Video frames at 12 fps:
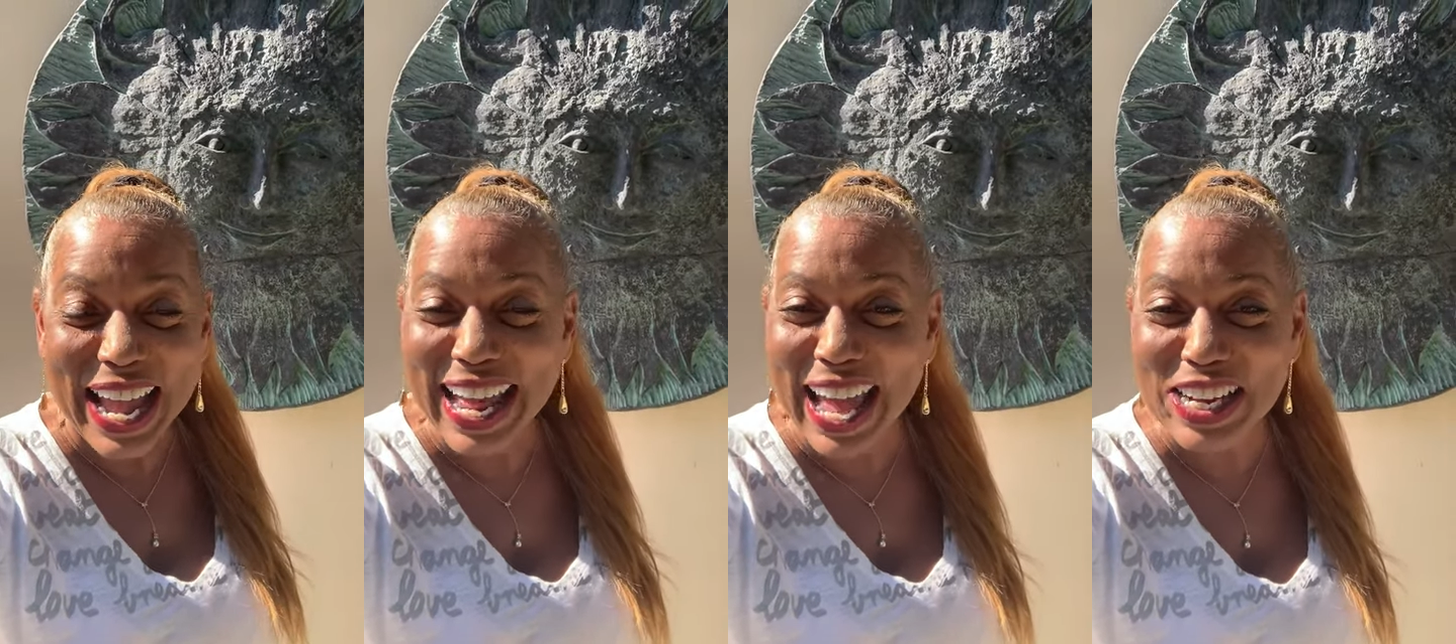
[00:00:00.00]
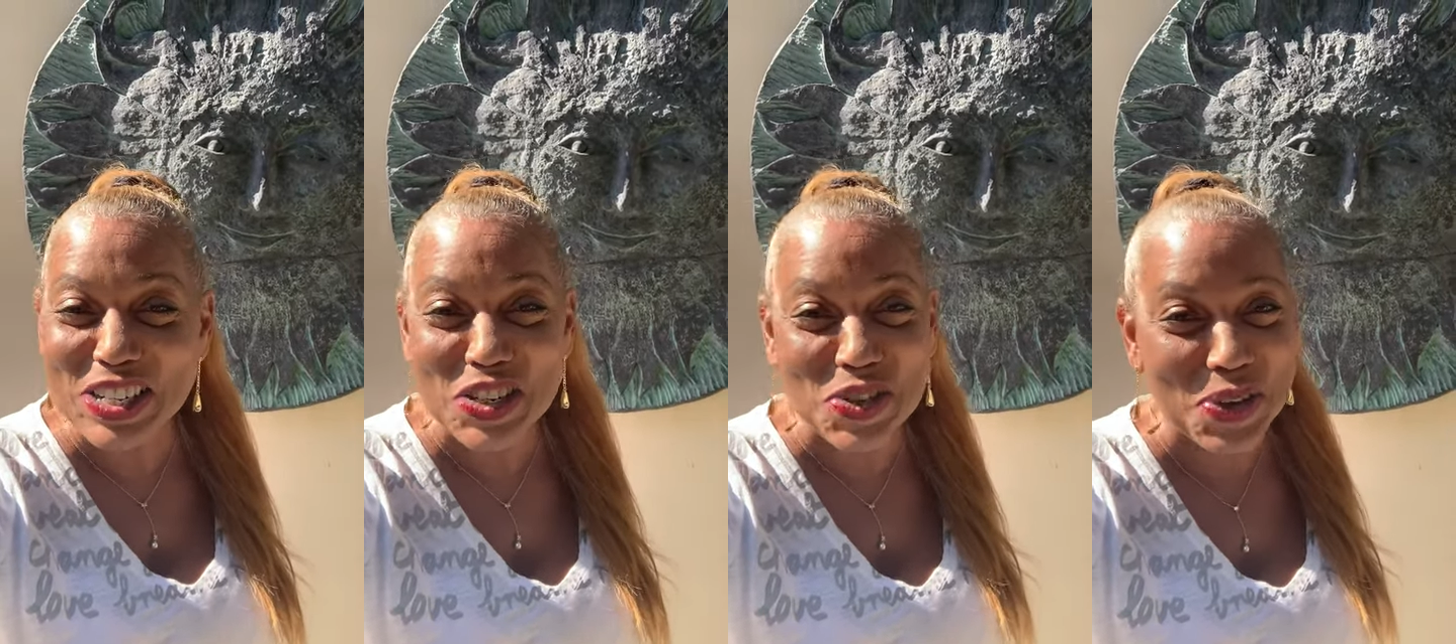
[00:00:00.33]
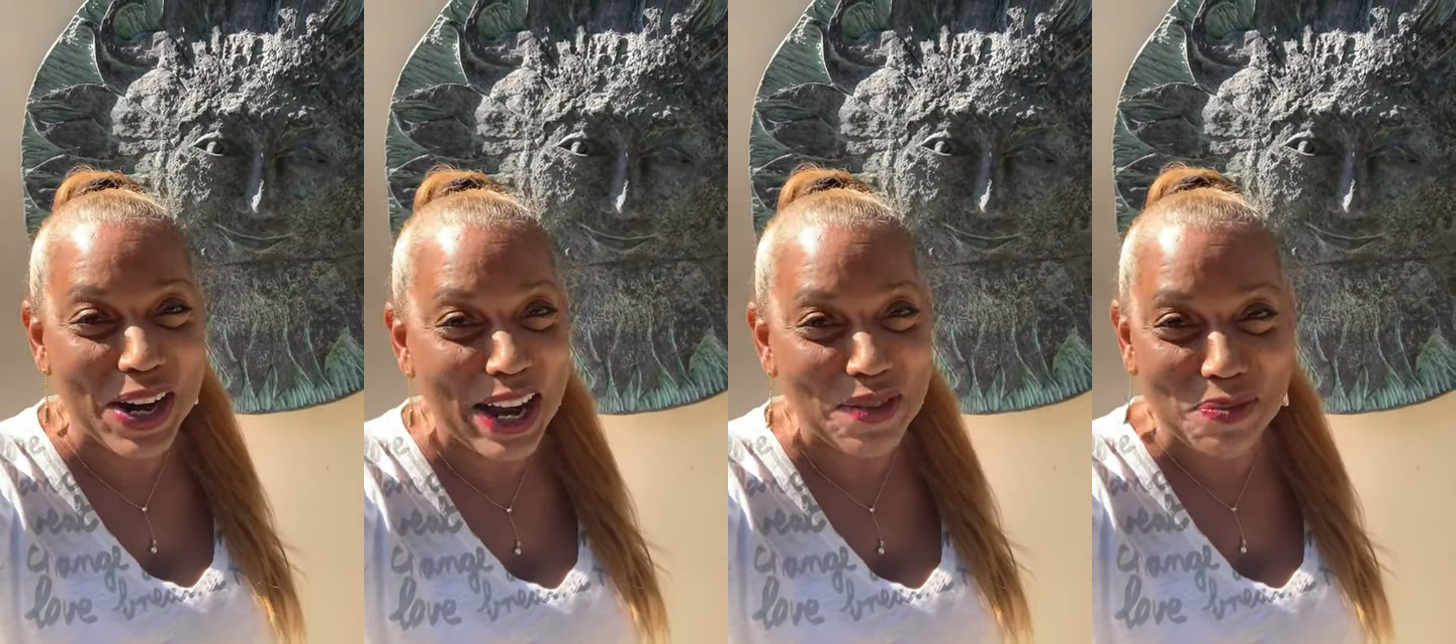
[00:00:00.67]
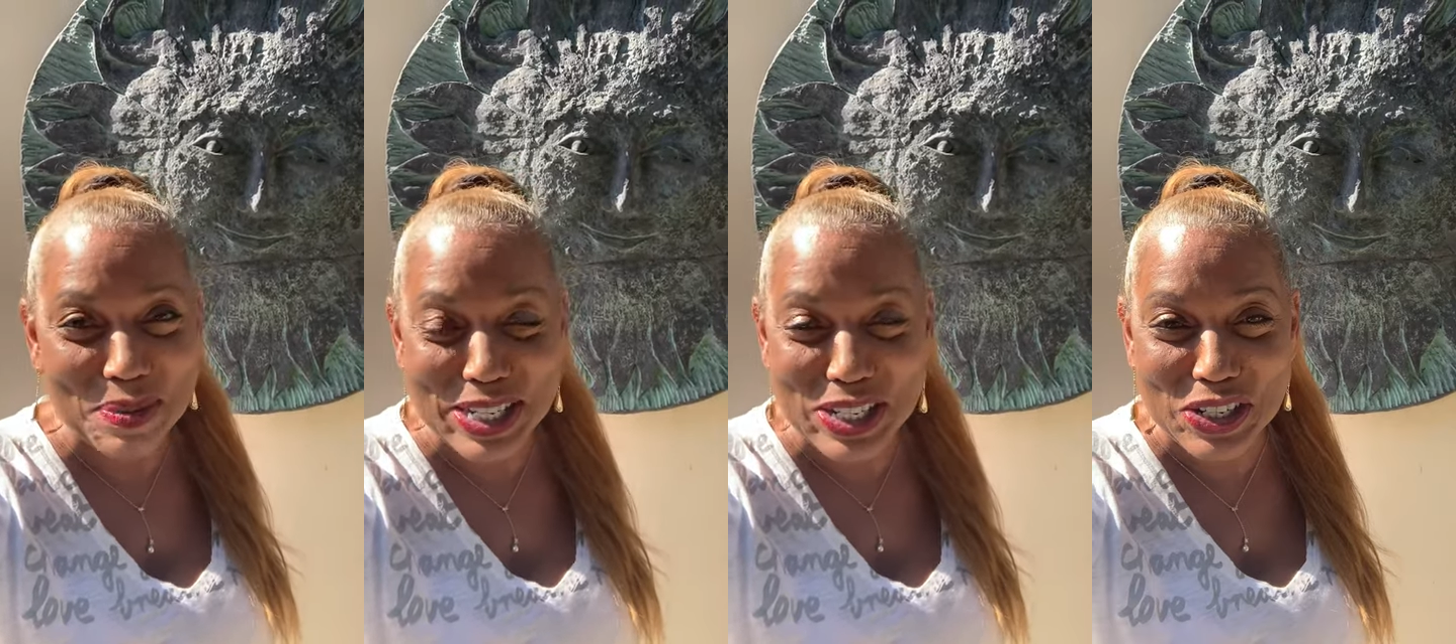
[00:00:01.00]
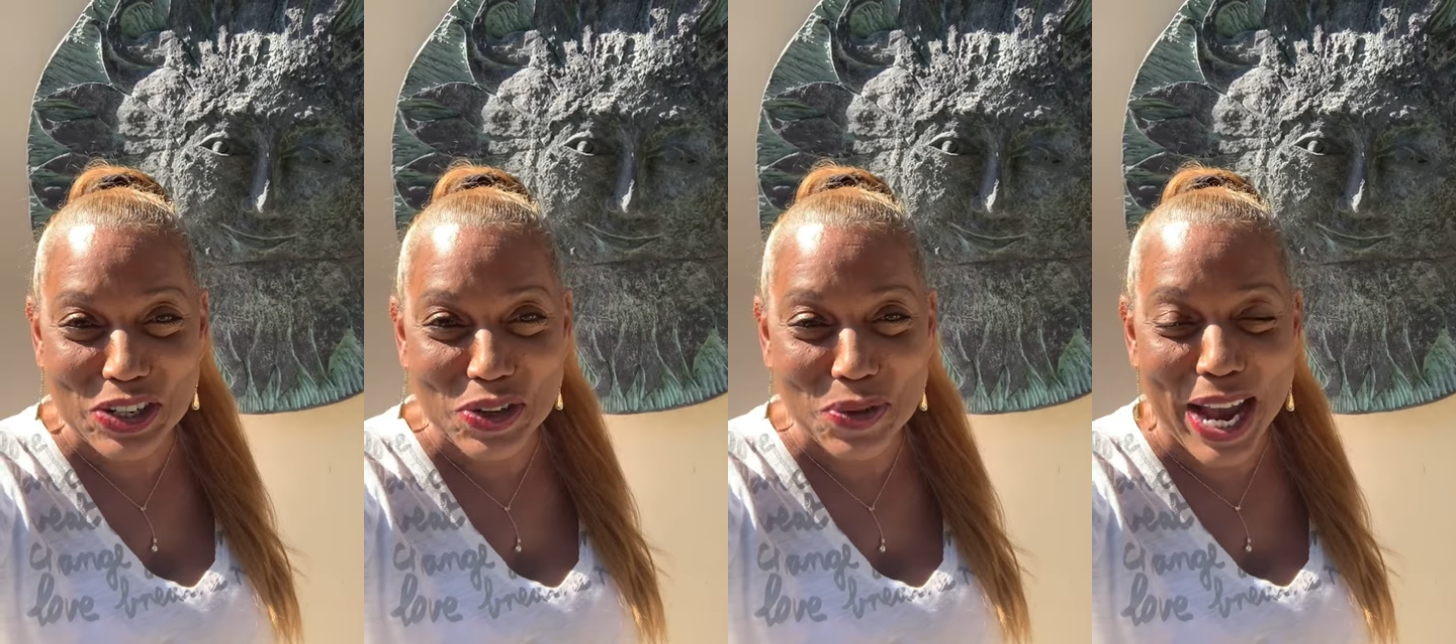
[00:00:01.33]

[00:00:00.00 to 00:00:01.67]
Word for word: and I sure have missed you,